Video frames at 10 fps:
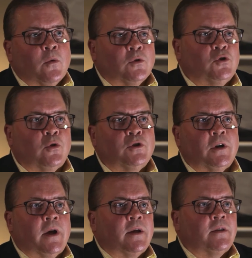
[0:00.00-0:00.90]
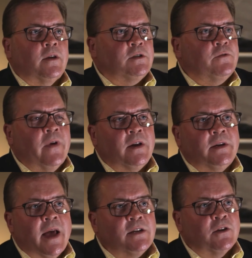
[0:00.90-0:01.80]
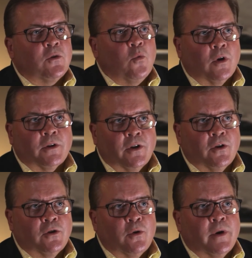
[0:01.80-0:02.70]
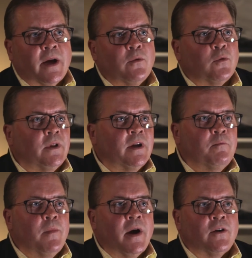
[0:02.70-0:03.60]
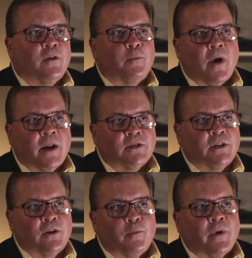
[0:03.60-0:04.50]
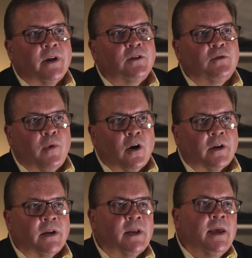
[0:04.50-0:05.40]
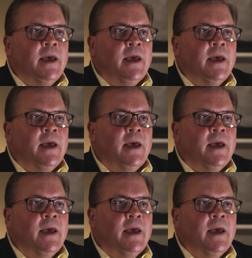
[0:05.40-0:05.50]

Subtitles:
Well, George, it's fantastic work that you're doing. I really admire the products that you're bringing to market.